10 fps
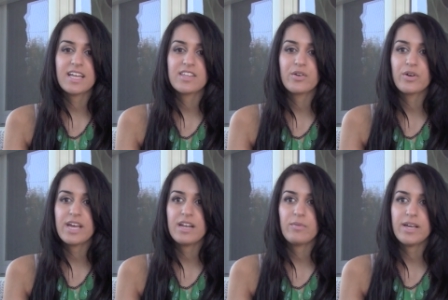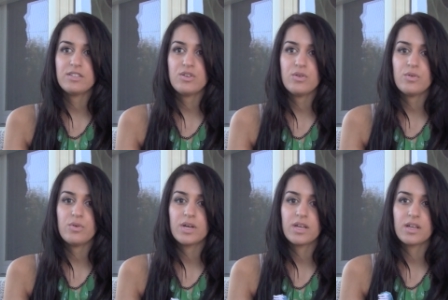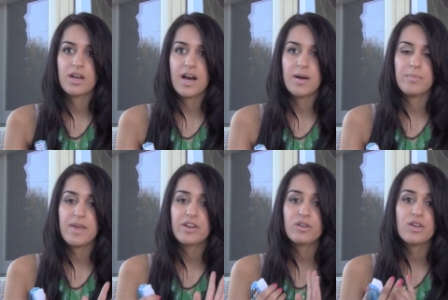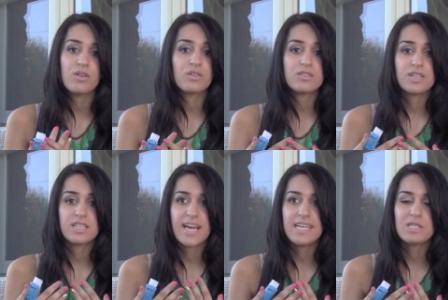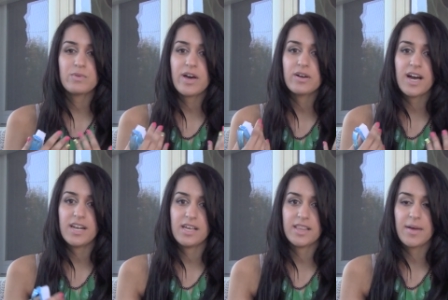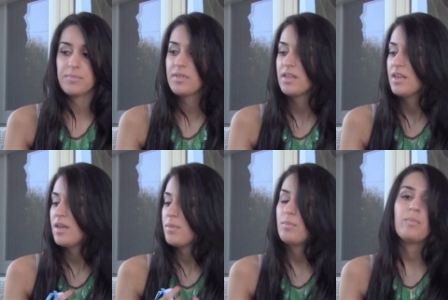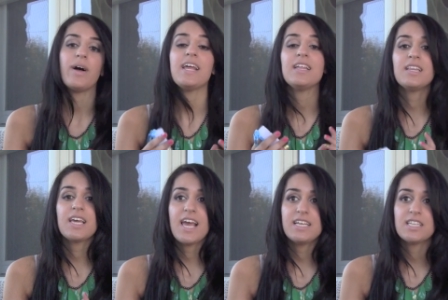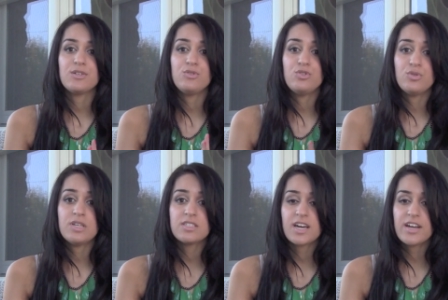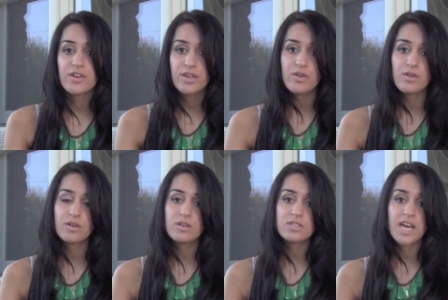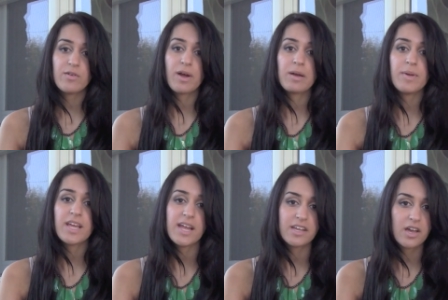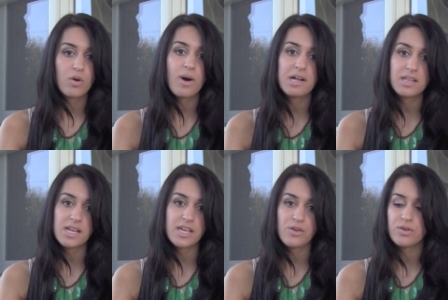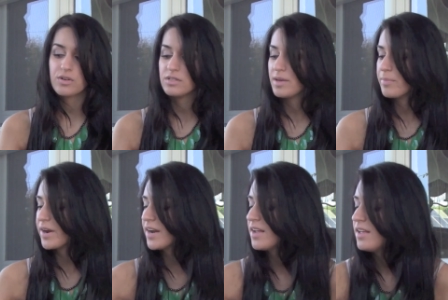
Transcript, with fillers: that's a great way to um, make your cuticles look nice without cutting them. But in the case that you do need to cut your cuticles, I recommend getting a quality cuticle nipper.